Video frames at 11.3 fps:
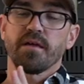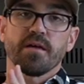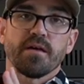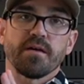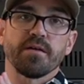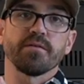
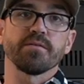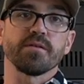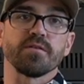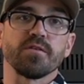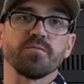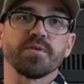a
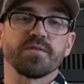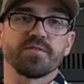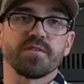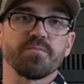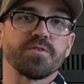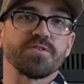little bit of
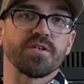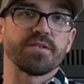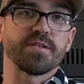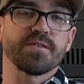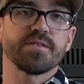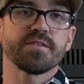slippage on
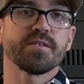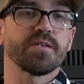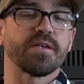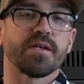this.